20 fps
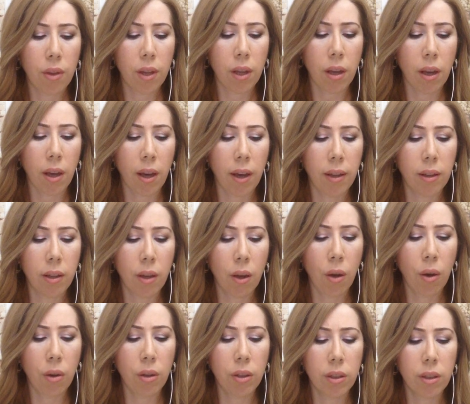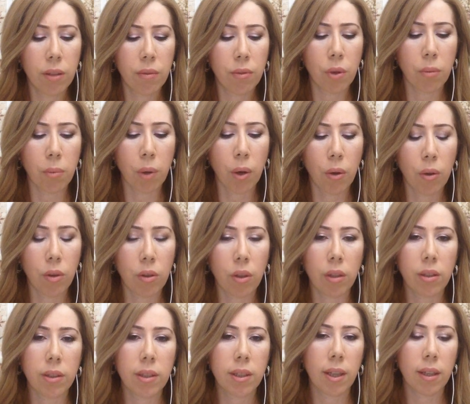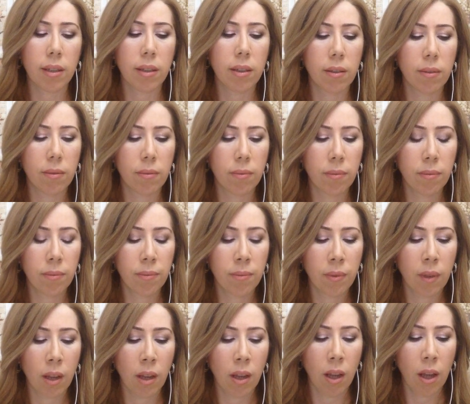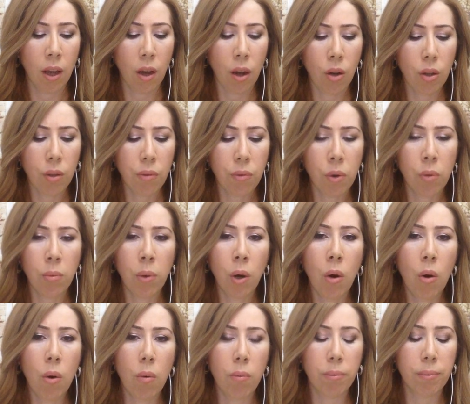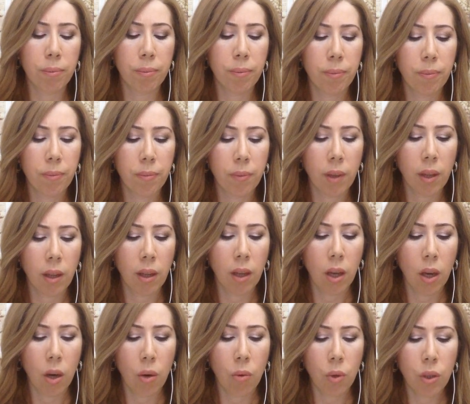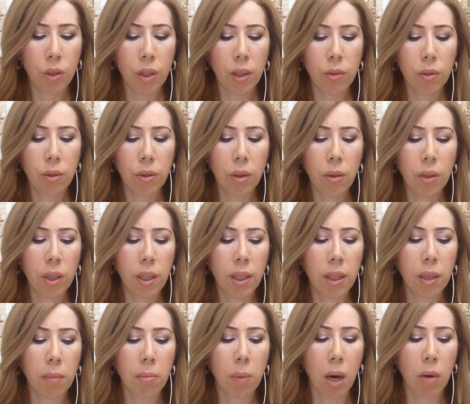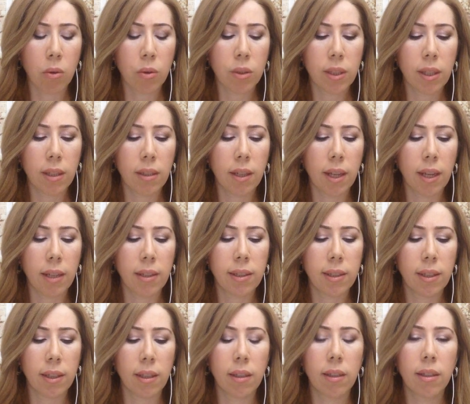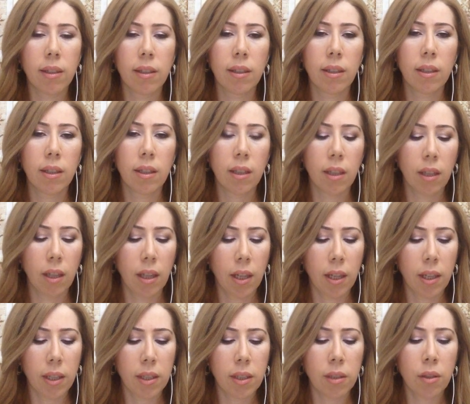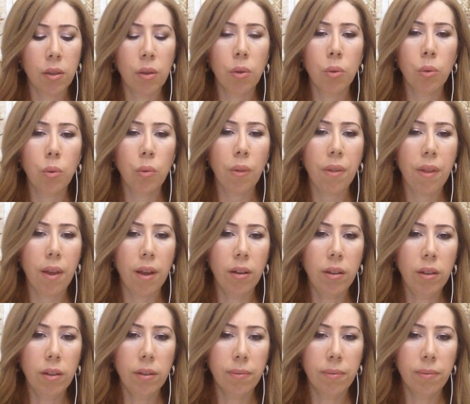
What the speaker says: they had heard from her, he said. Heard from whom? What are you talking about? Said Nancy. Isn't Lou there?